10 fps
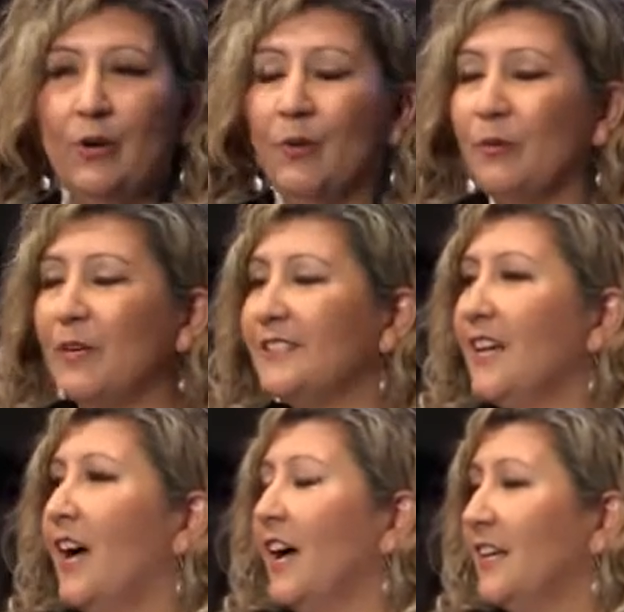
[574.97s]
when we
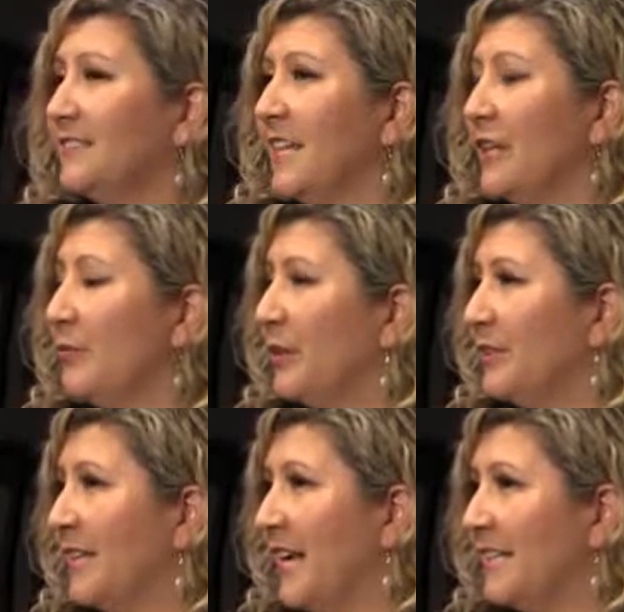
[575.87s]
saw Senate
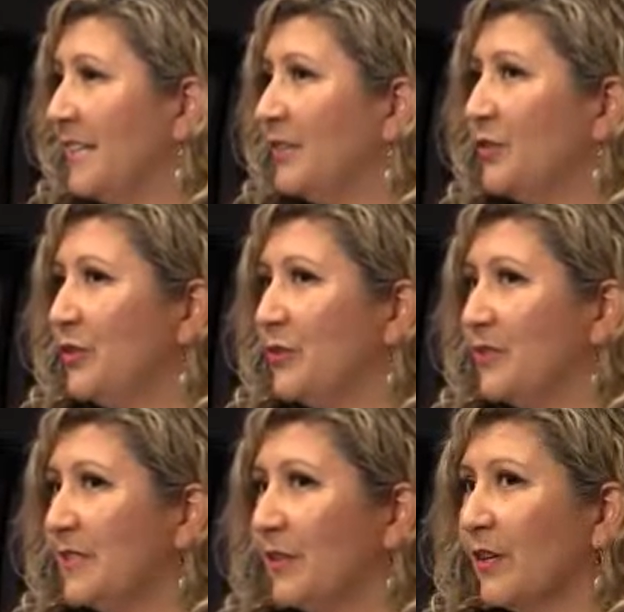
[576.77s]
Bill 90
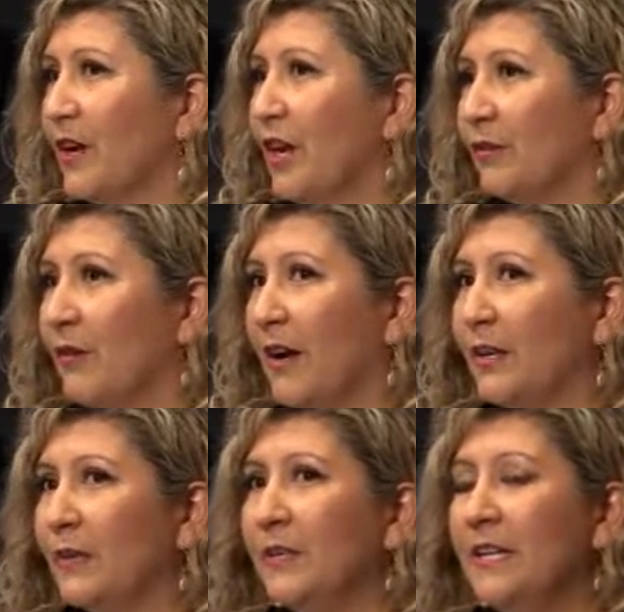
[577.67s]
introduced here in
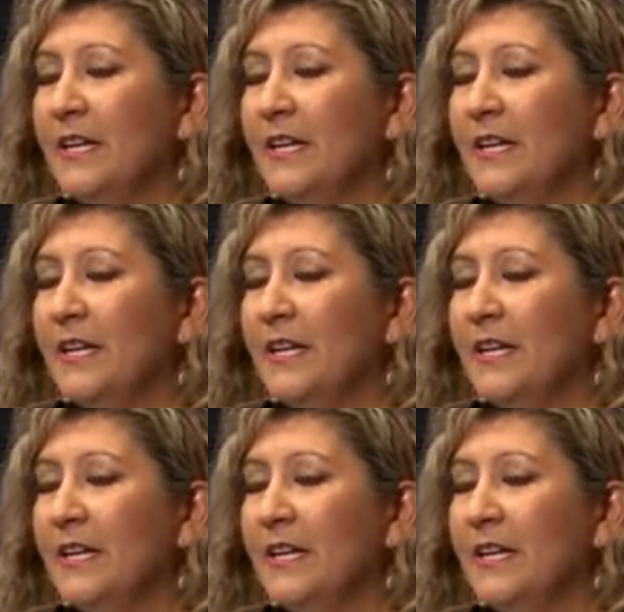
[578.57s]
Colorado.